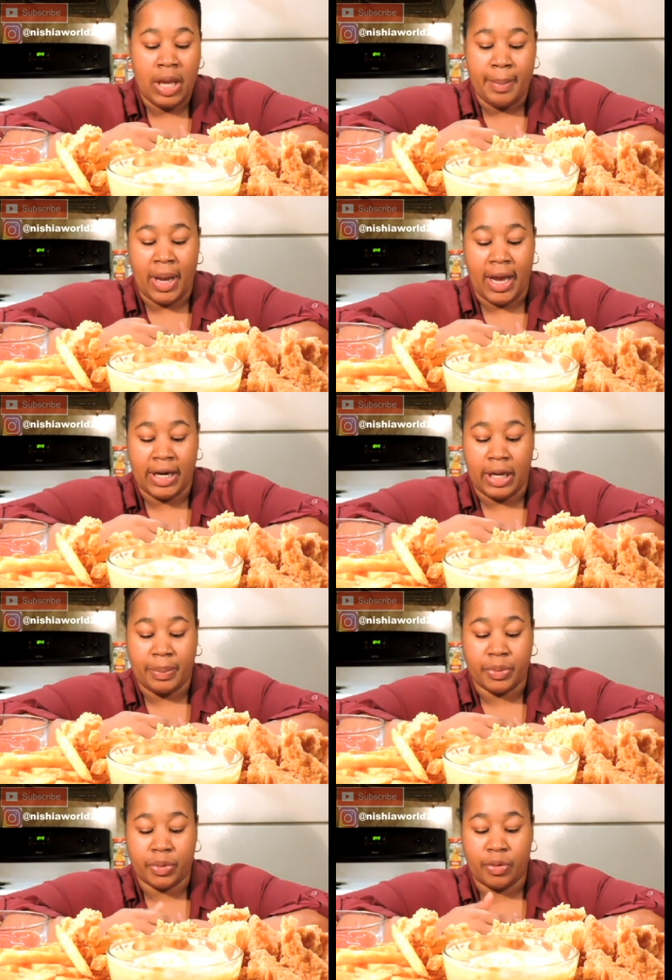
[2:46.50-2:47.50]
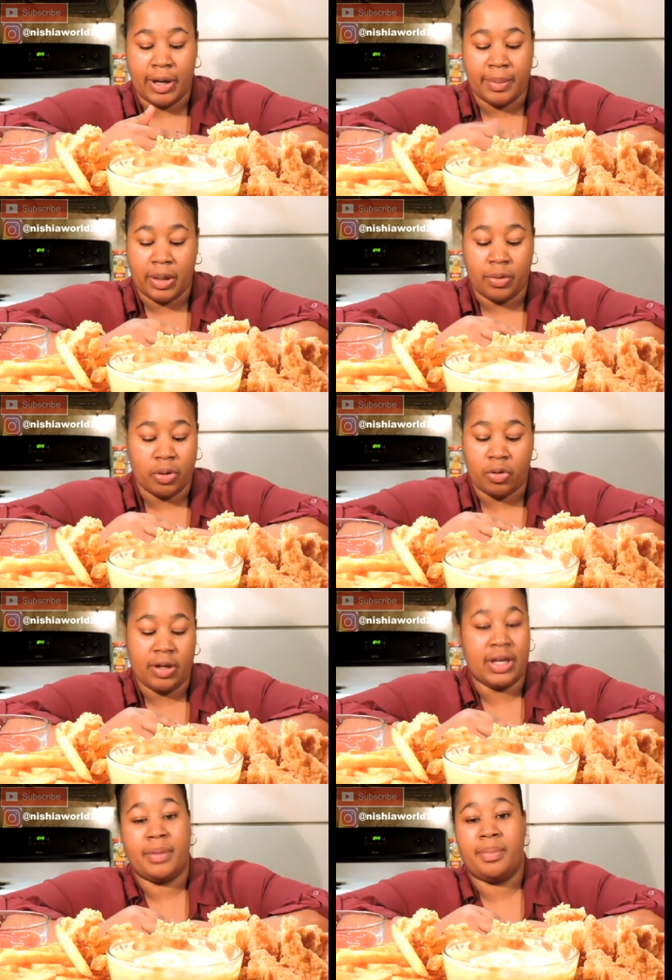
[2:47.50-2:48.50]
pineapple cranberry or
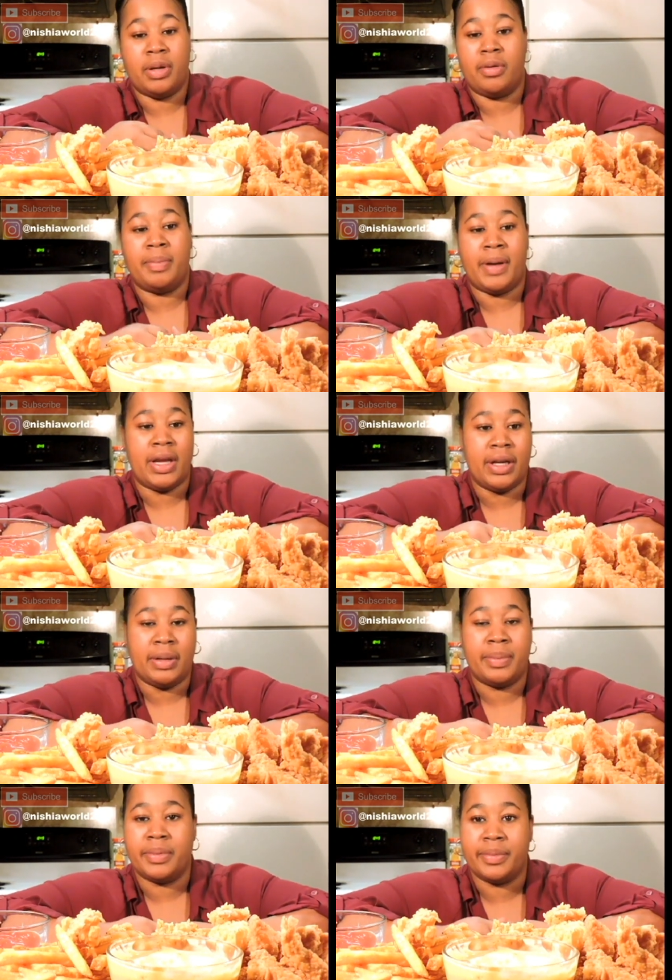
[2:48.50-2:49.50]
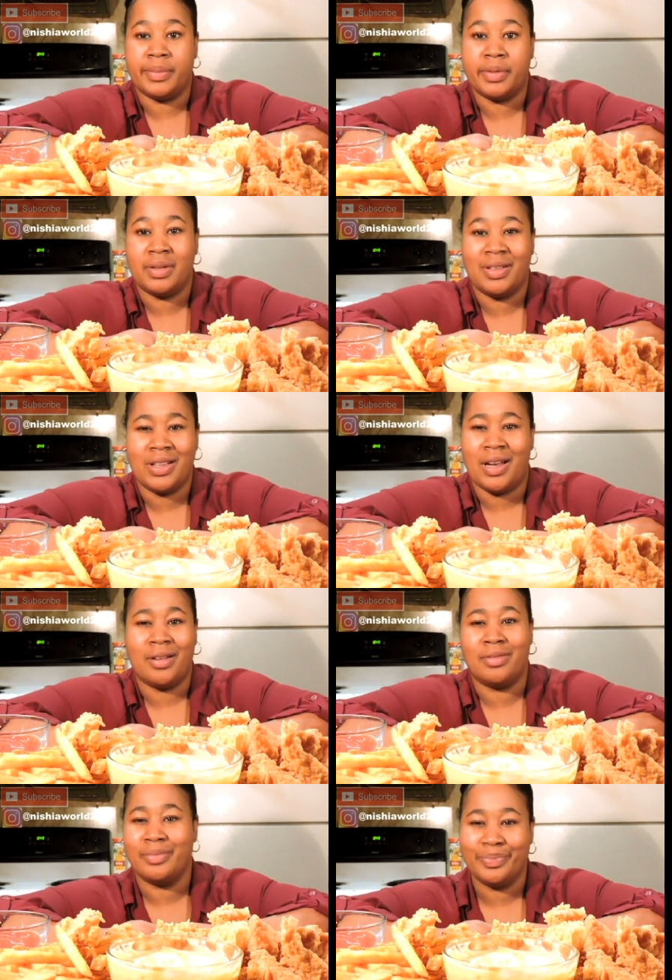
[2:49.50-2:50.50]
cranberry pineapple.
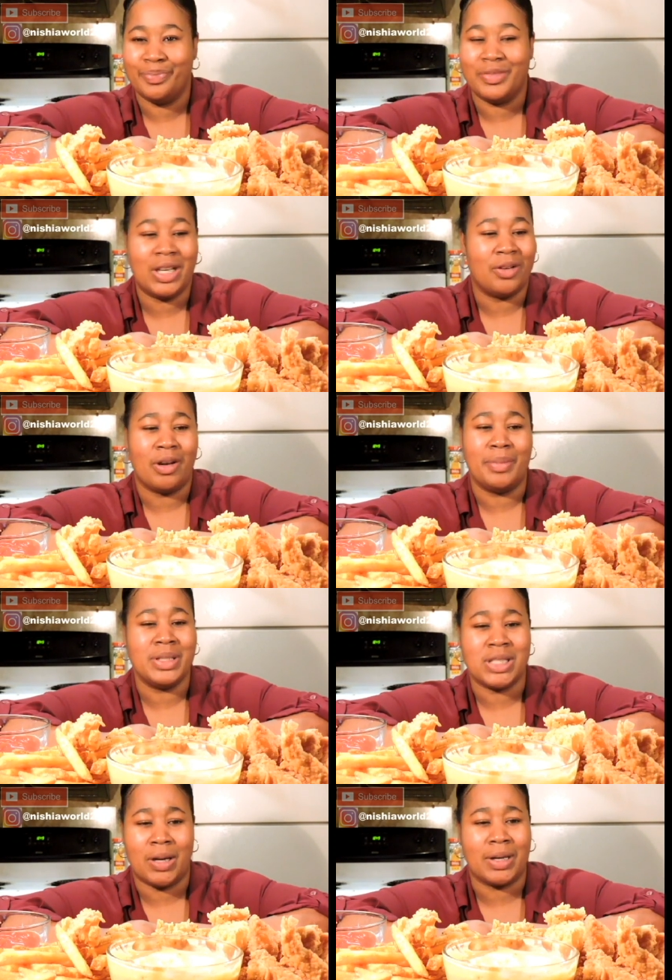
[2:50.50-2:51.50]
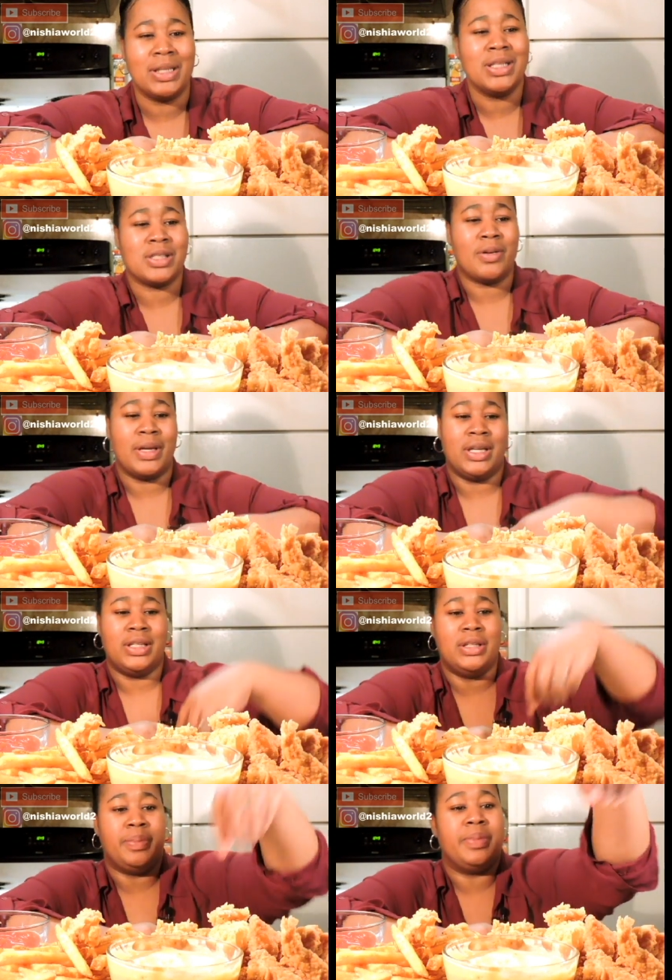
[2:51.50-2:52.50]
Y'all, y'all know I'll be talking. Let's go ahead
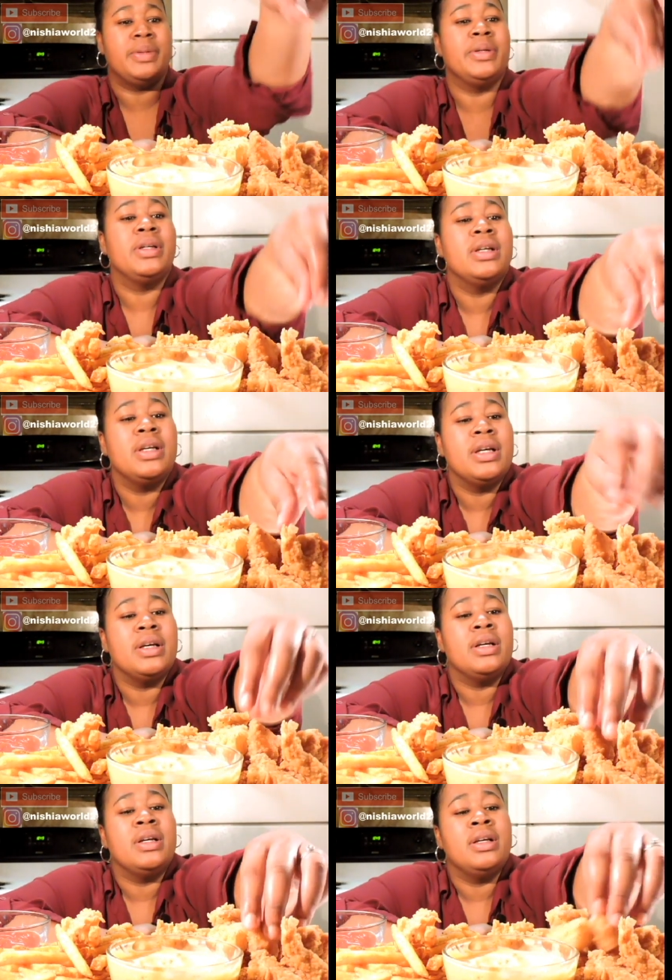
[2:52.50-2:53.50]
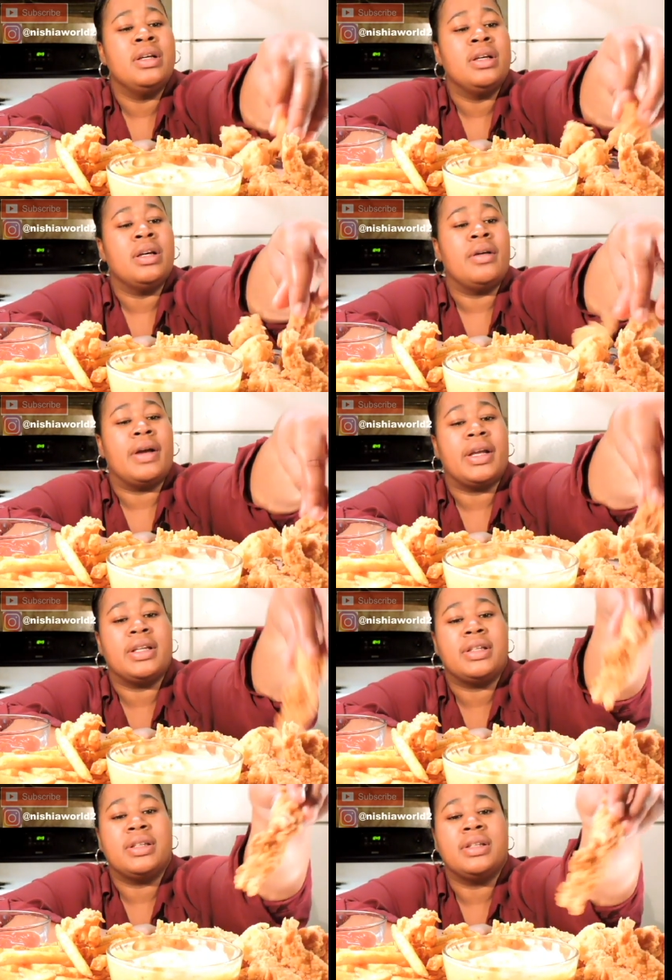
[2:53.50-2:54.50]
and dip.
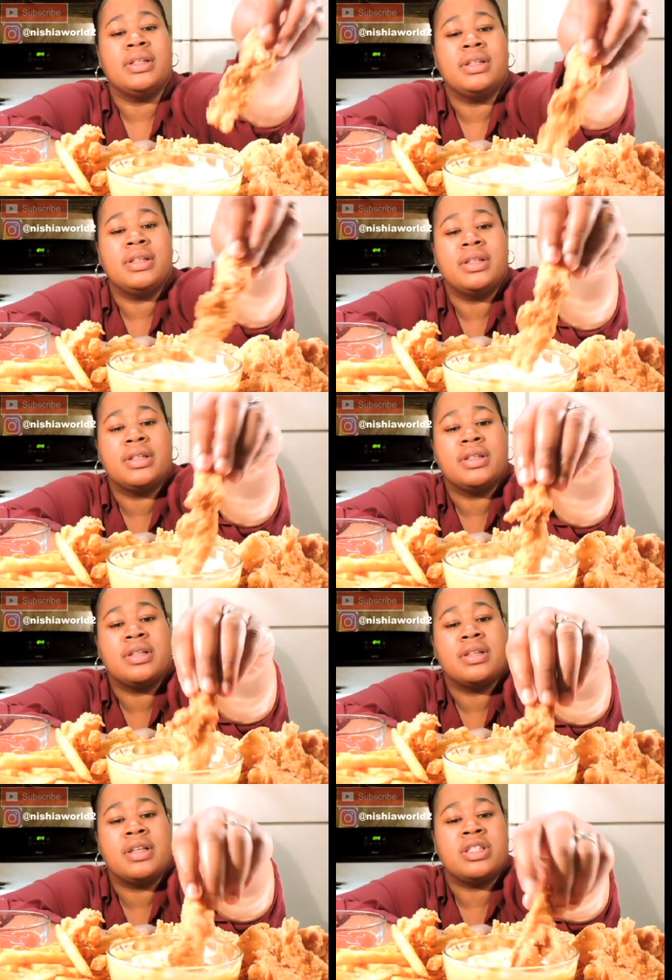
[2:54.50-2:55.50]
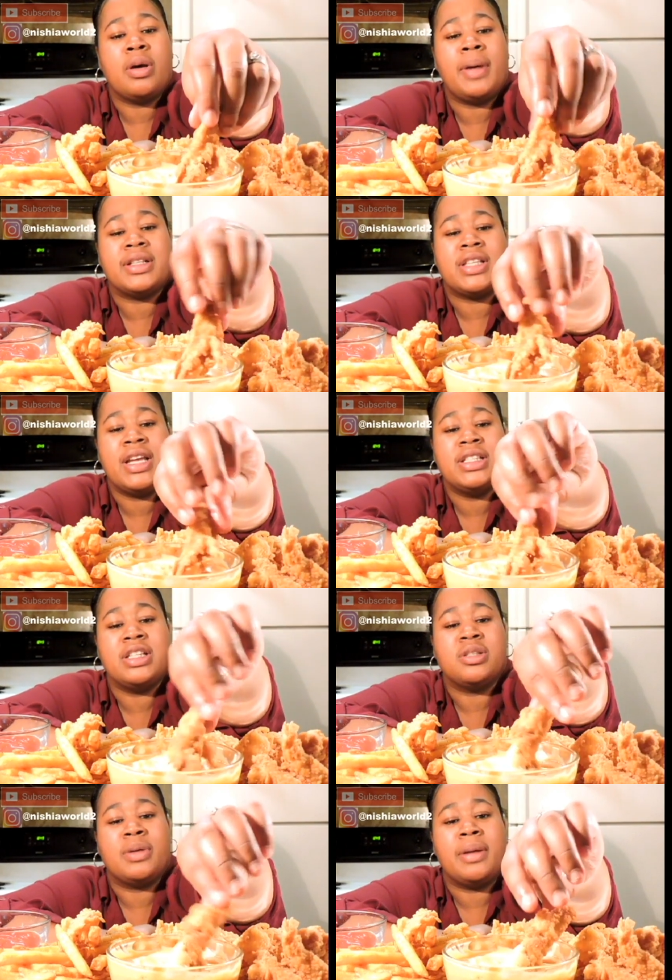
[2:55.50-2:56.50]
Alright. And so by
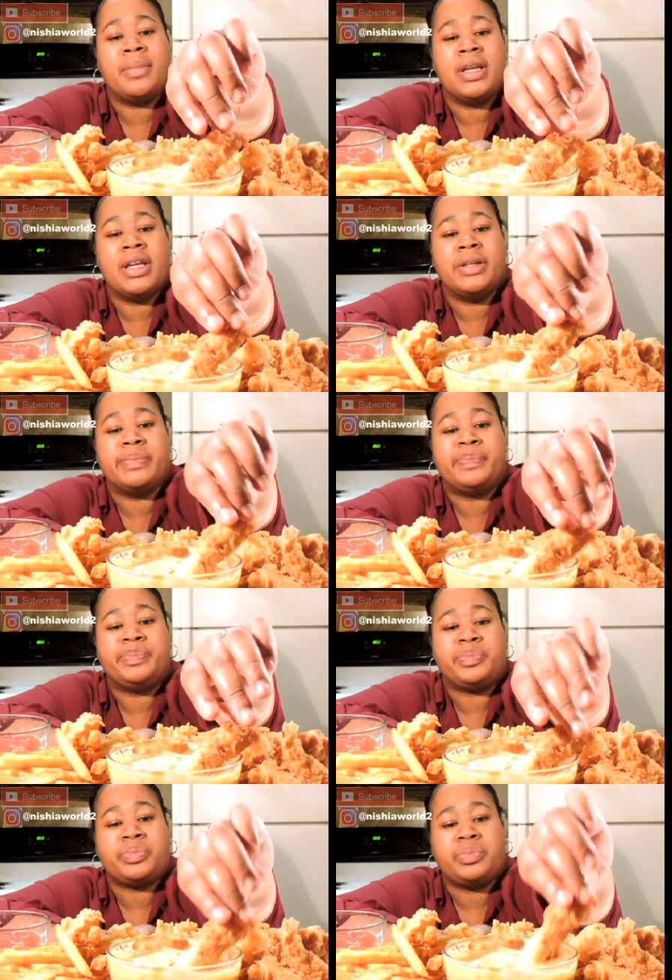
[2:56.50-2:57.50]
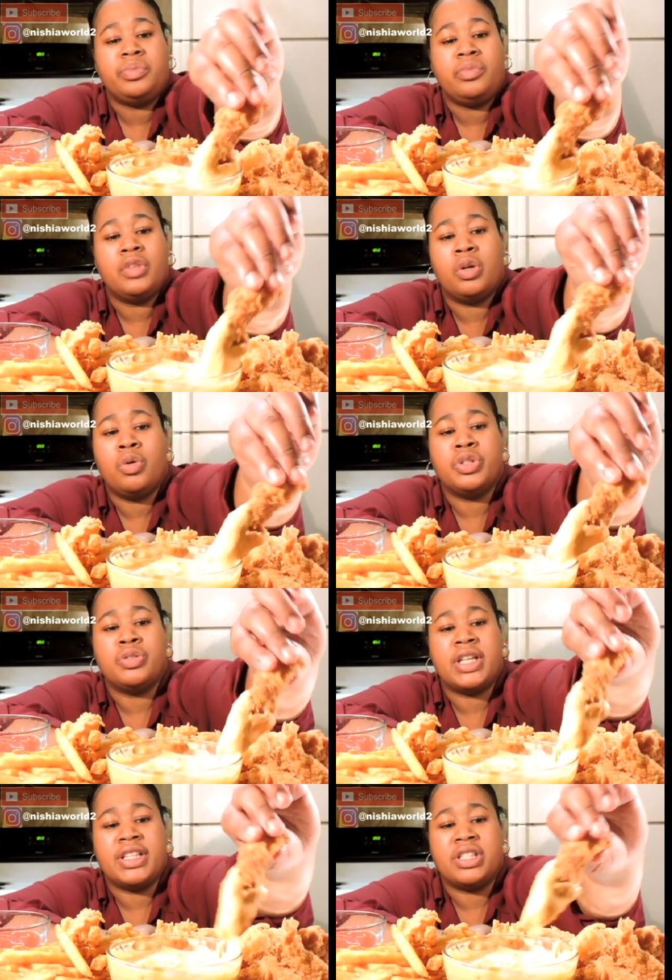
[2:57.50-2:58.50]
tasting is what I mean. Of course
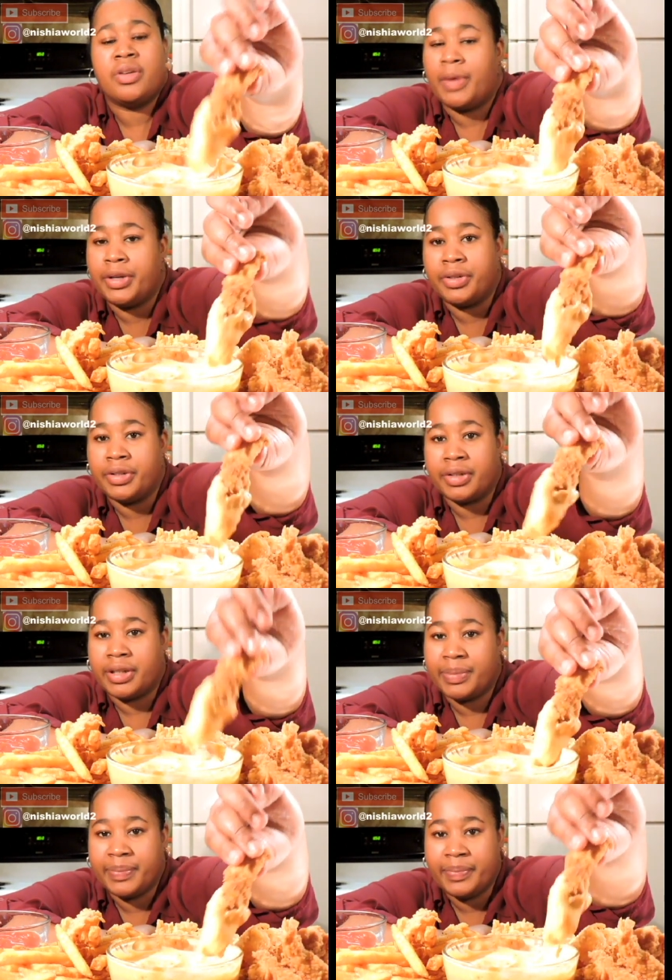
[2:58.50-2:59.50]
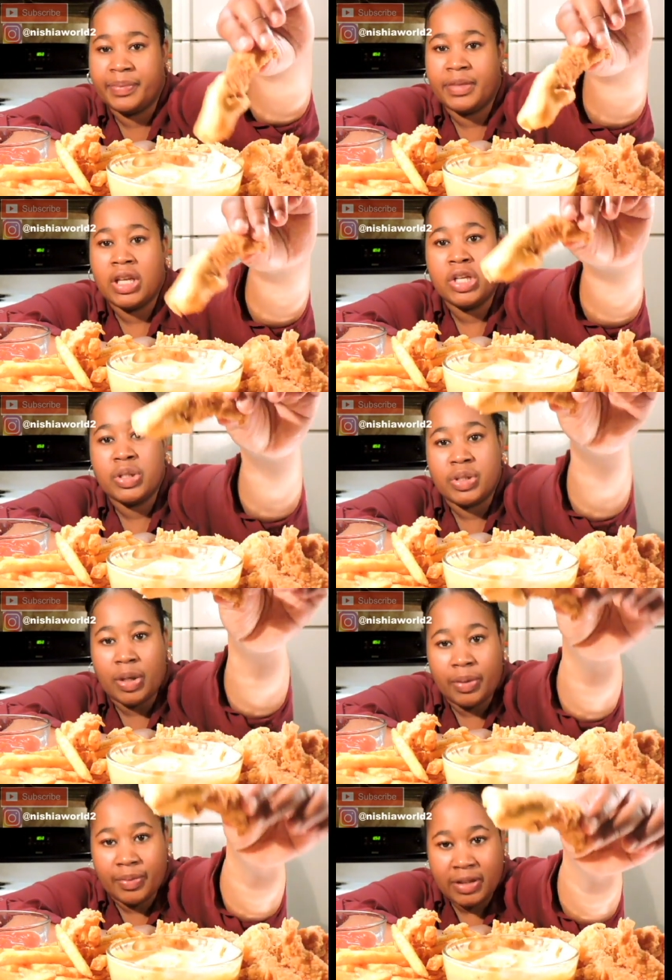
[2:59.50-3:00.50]
you taste stuff while you cooking.
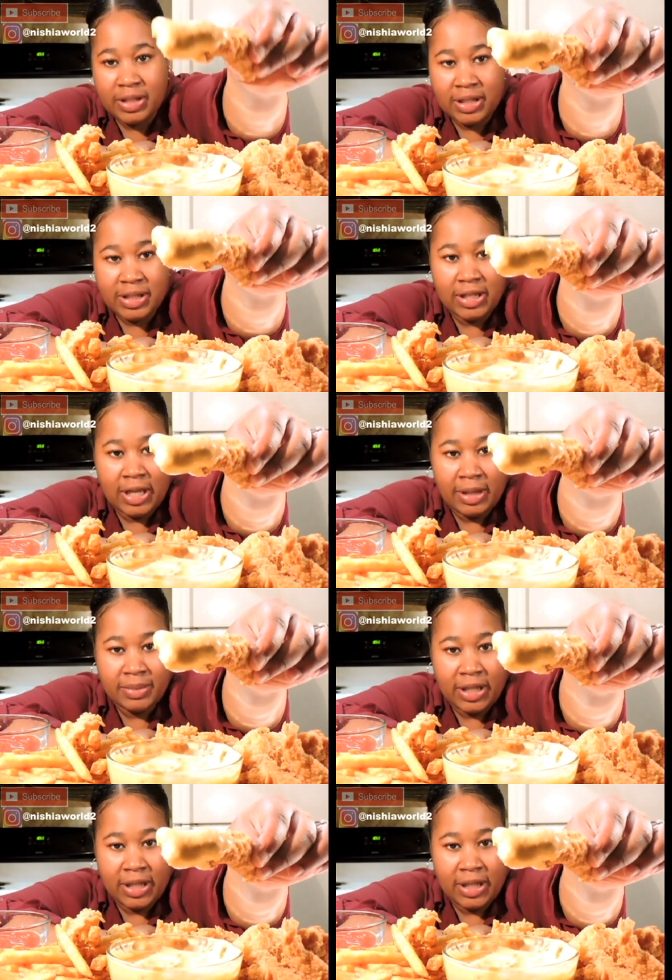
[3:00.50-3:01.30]
So this is the Dame